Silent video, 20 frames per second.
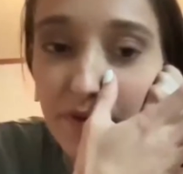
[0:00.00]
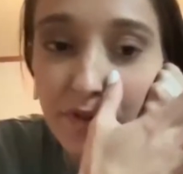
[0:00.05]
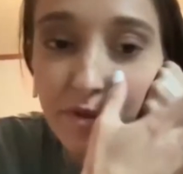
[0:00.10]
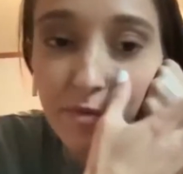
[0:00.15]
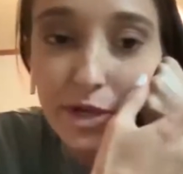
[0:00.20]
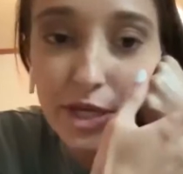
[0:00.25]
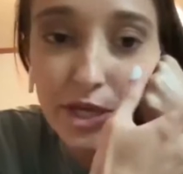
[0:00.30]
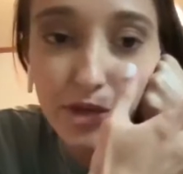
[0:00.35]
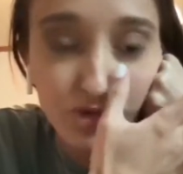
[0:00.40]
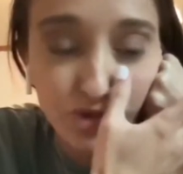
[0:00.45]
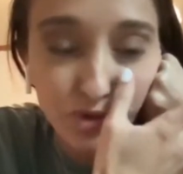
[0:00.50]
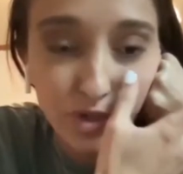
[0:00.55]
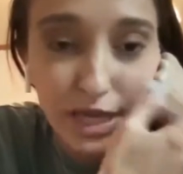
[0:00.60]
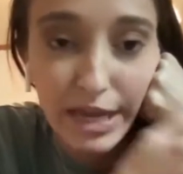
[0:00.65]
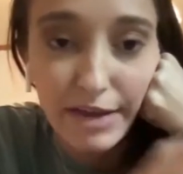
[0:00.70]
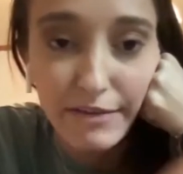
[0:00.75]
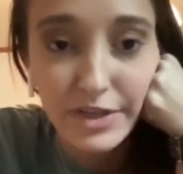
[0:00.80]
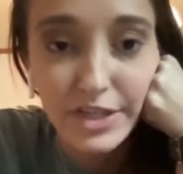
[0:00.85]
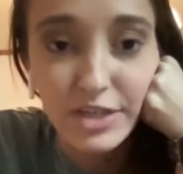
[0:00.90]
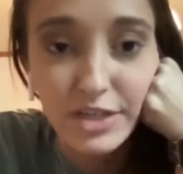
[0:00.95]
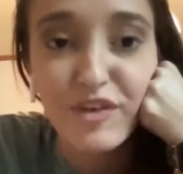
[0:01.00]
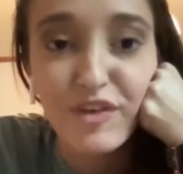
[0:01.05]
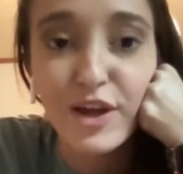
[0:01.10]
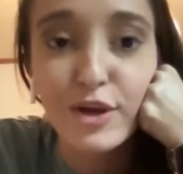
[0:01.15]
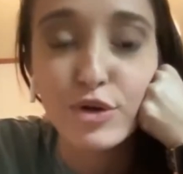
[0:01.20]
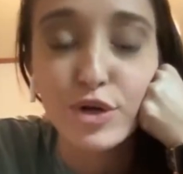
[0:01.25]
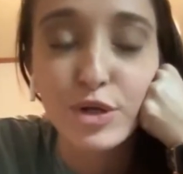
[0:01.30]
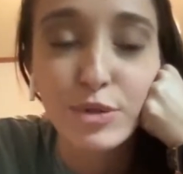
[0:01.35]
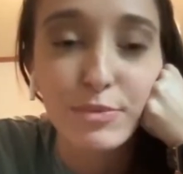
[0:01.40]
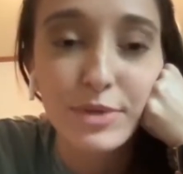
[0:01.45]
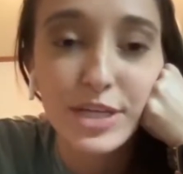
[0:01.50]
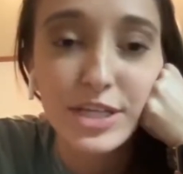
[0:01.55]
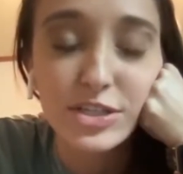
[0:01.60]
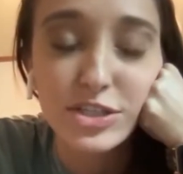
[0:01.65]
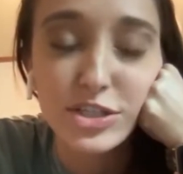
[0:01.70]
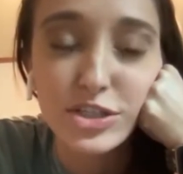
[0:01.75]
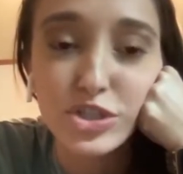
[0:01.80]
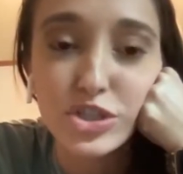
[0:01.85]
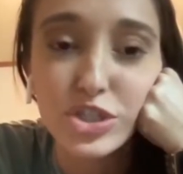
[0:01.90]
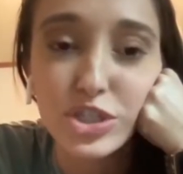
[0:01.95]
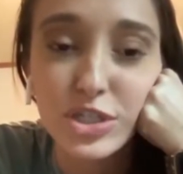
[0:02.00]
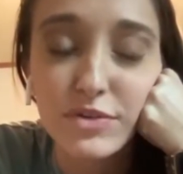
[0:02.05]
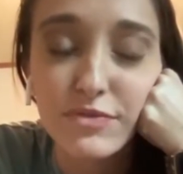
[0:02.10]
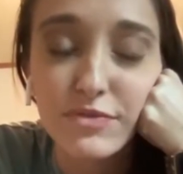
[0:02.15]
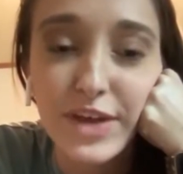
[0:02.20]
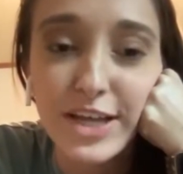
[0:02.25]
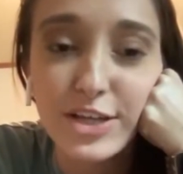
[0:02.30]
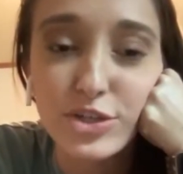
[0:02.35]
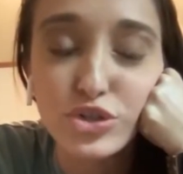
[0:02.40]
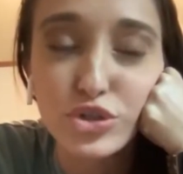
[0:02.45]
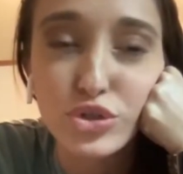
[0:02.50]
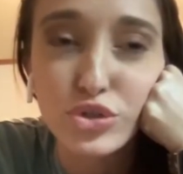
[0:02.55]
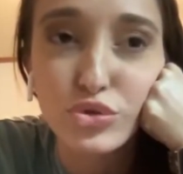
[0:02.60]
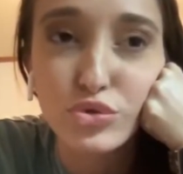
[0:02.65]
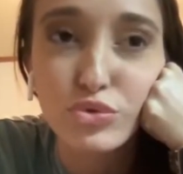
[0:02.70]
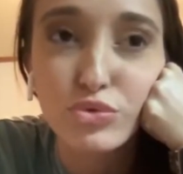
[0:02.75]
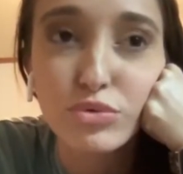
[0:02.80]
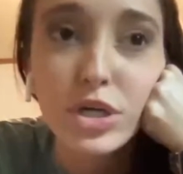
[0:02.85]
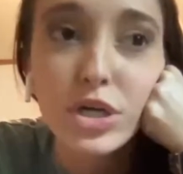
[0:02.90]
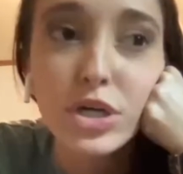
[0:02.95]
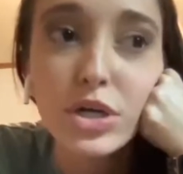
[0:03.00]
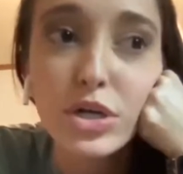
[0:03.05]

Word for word: And then we usually have like faculty meetings and stuff at two.